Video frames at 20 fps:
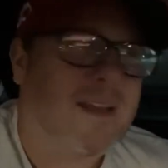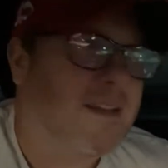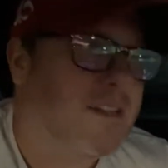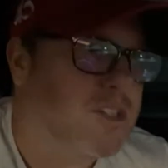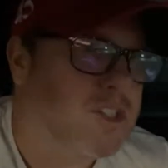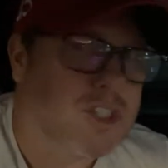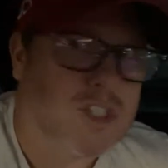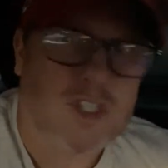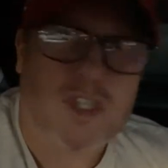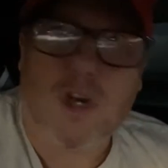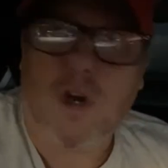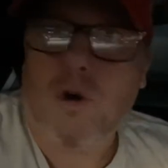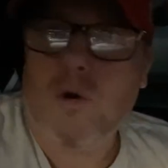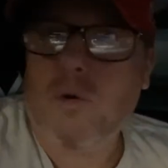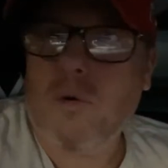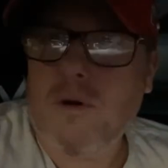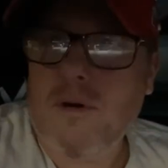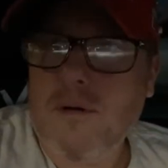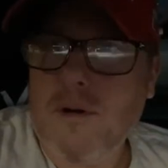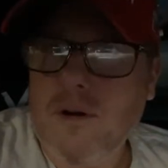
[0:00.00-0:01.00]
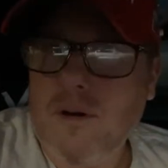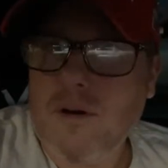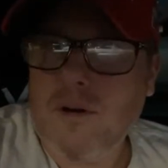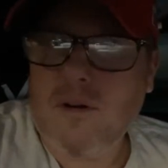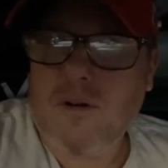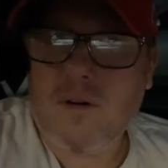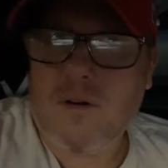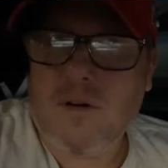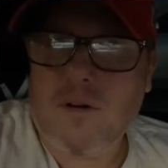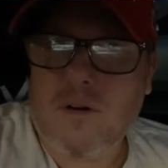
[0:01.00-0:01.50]
It is so
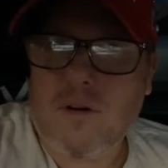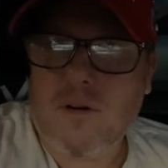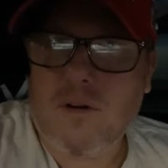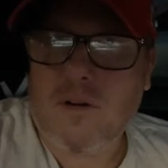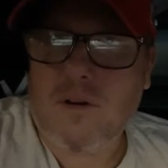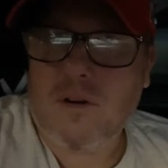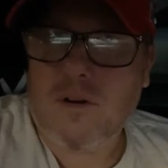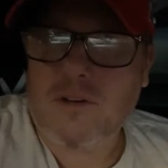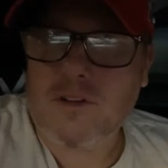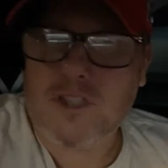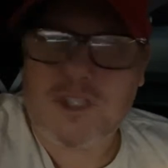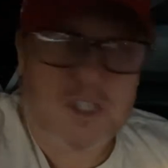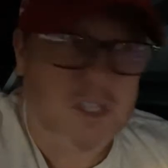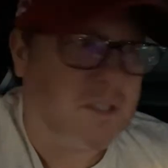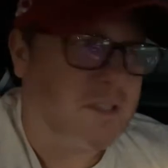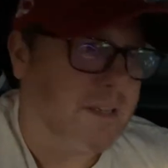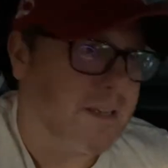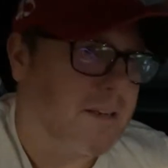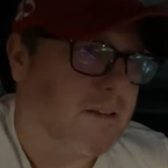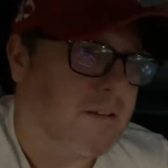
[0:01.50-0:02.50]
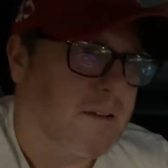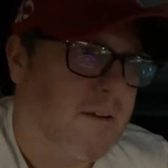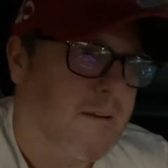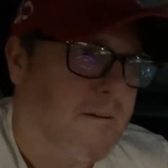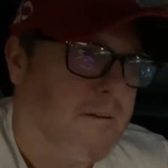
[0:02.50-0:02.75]
chilling.